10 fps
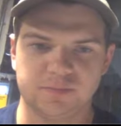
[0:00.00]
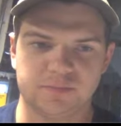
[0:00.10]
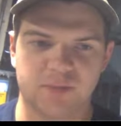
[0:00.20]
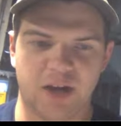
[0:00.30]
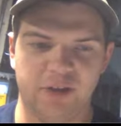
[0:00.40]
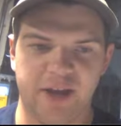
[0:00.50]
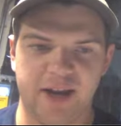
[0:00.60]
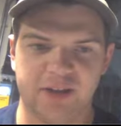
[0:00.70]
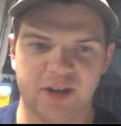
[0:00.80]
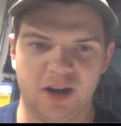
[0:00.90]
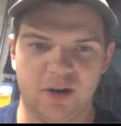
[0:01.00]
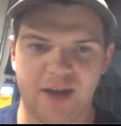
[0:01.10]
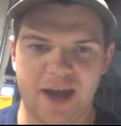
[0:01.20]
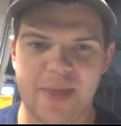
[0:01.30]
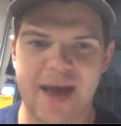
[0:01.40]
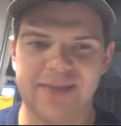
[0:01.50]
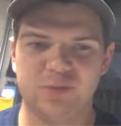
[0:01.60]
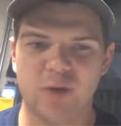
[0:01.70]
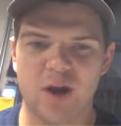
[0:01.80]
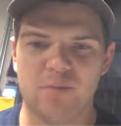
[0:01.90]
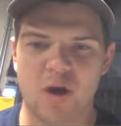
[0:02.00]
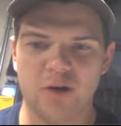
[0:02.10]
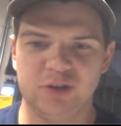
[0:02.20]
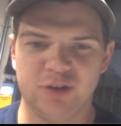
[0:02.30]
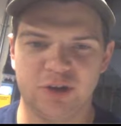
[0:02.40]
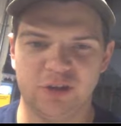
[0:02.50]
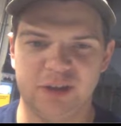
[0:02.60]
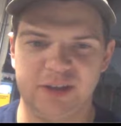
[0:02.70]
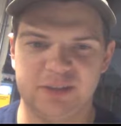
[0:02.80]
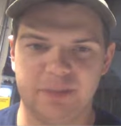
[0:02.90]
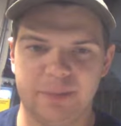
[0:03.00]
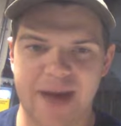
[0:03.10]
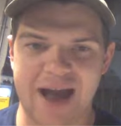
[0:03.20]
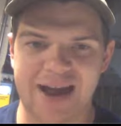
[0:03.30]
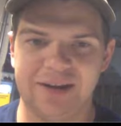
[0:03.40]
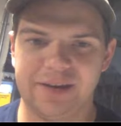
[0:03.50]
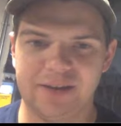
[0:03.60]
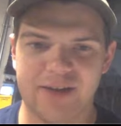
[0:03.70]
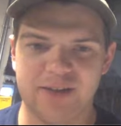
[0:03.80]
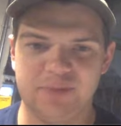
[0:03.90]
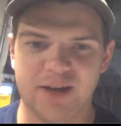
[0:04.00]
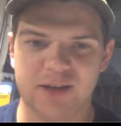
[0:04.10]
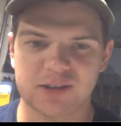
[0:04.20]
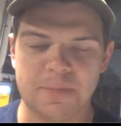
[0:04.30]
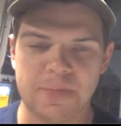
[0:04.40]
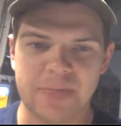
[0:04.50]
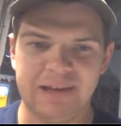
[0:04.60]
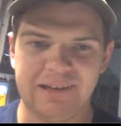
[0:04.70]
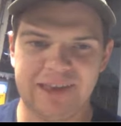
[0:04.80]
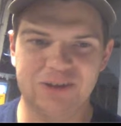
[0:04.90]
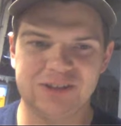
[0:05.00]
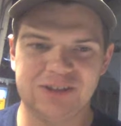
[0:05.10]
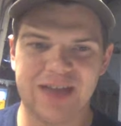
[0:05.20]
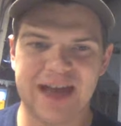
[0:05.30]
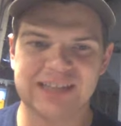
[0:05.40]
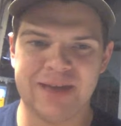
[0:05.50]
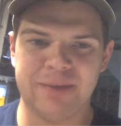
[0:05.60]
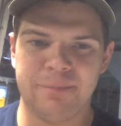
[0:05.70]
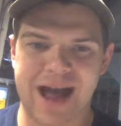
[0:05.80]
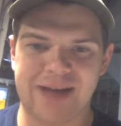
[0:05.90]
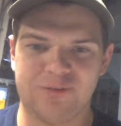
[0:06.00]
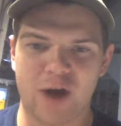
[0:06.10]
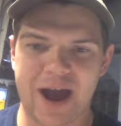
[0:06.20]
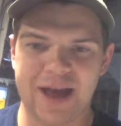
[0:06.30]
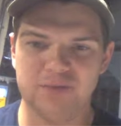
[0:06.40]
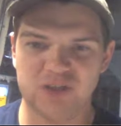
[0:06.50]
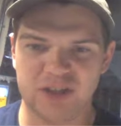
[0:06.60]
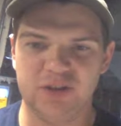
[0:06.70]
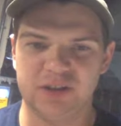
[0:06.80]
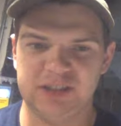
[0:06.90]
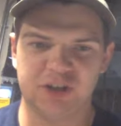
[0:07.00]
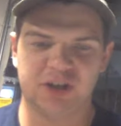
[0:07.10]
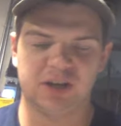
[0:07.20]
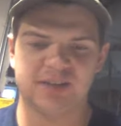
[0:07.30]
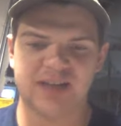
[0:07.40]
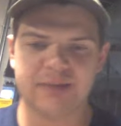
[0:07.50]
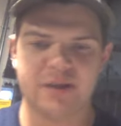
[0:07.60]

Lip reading: Can't really get it to go. And again, that's where Martin Jr. really needs to be back on defense because he was the last man back for IMG, and you can see they're going to call timeout